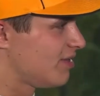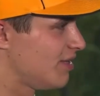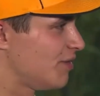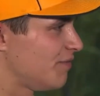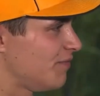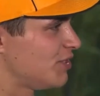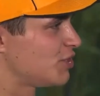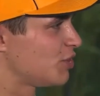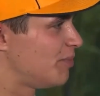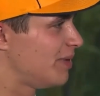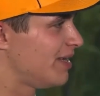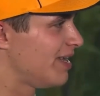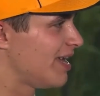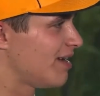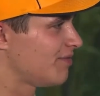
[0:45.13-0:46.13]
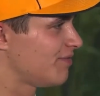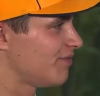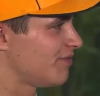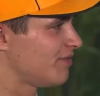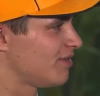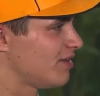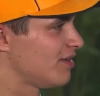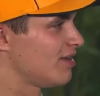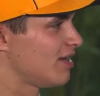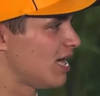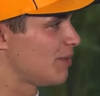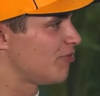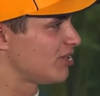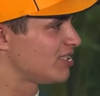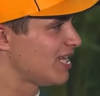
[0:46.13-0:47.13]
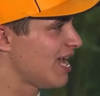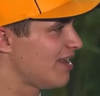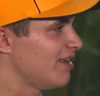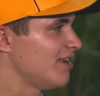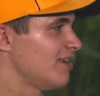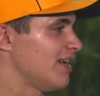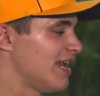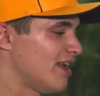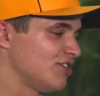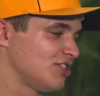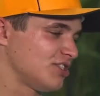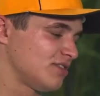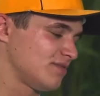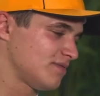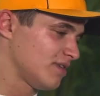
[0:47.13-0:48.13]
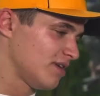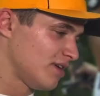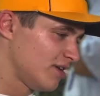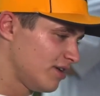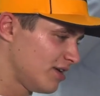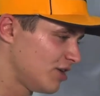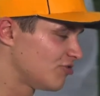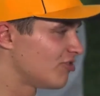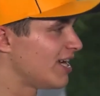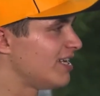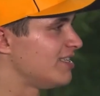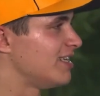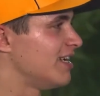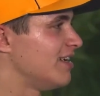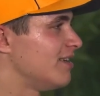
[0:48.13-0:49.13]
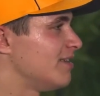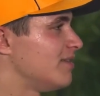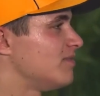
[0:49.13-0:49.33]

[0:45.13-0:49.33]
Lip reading: the official PDF. I press edit and I just erase it.